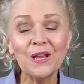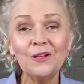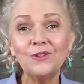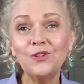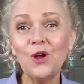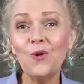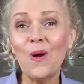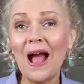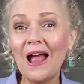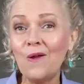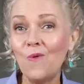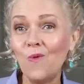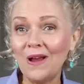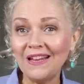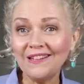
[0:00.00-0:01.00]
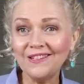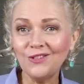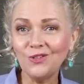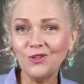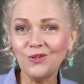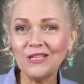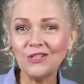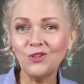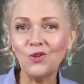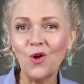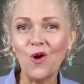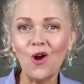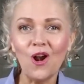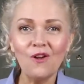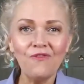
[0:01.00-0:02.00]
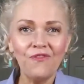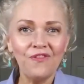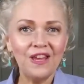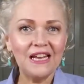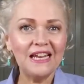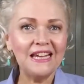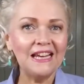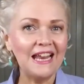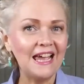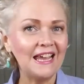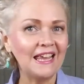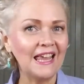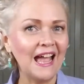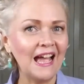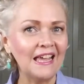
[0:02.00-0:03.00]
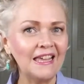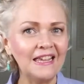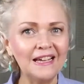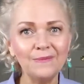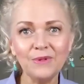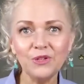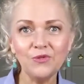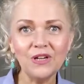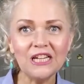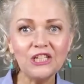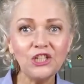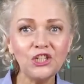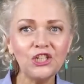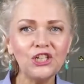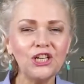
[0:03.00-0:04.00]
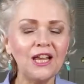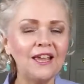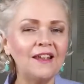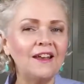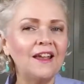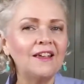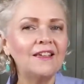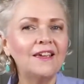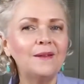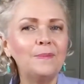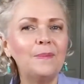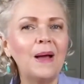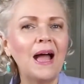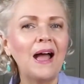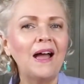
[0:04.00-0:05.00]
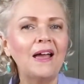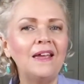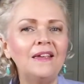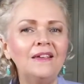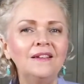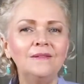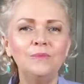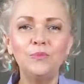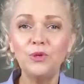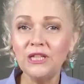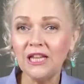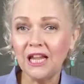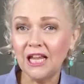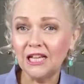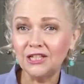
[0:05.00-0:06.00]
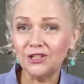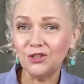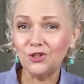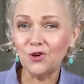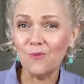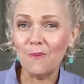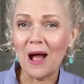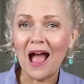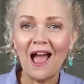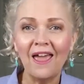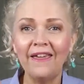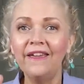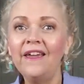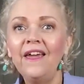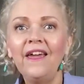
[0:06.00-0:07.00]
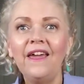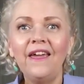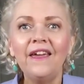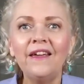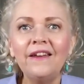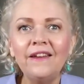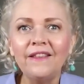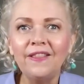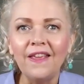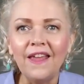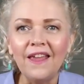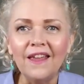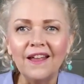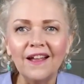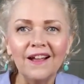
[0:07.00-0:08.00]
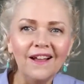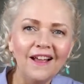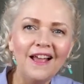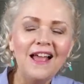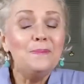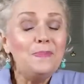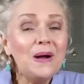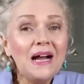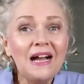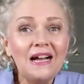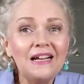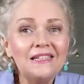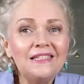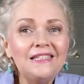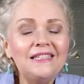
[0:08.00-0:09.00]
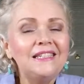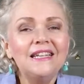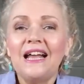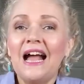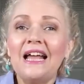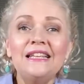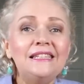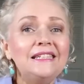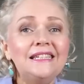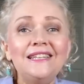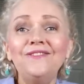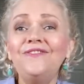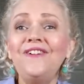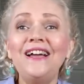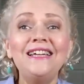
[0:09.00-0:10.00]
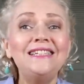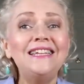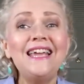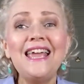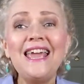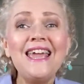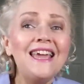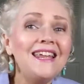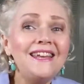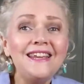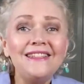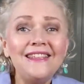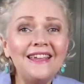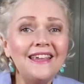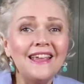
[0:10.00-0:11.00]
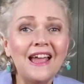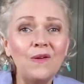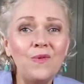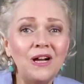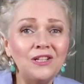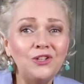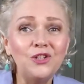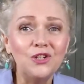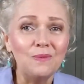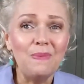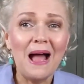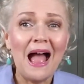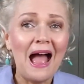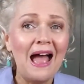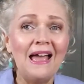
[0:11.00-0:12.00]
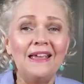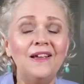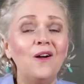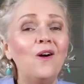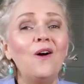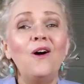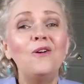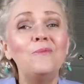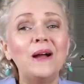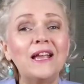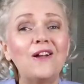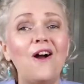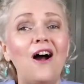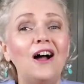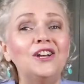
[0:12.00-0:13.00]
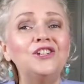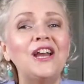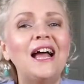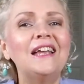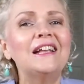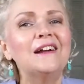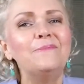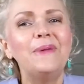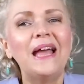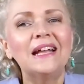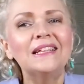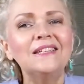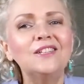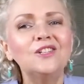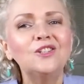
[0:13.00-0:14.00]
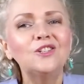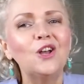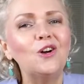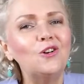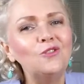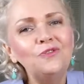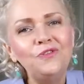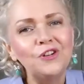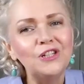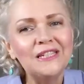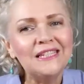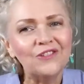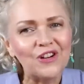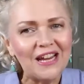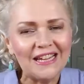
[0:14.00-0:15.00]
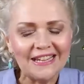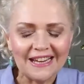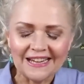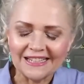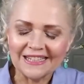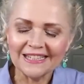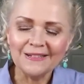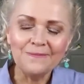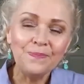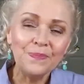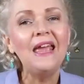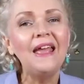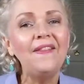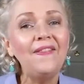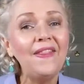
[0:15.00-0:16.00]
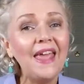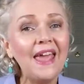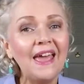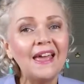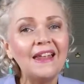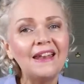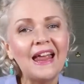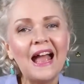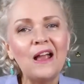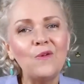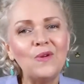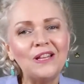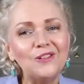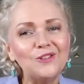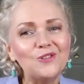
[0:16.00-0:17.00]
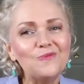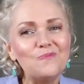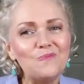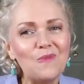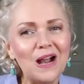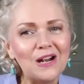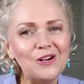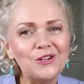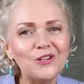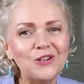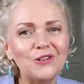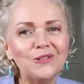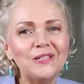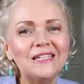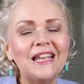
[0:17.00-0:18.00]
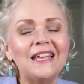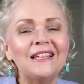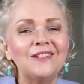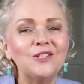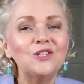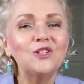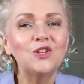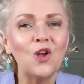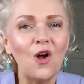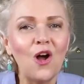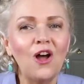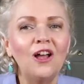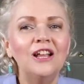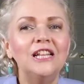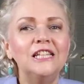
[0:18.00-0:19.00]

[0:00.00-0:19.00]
So I went to a store feeling like I am rich and I can pretend to buy anything. But I didn't find anything I want to buy. Oh my gosh, I come back so frustrated. And then I went to Marshall's and saw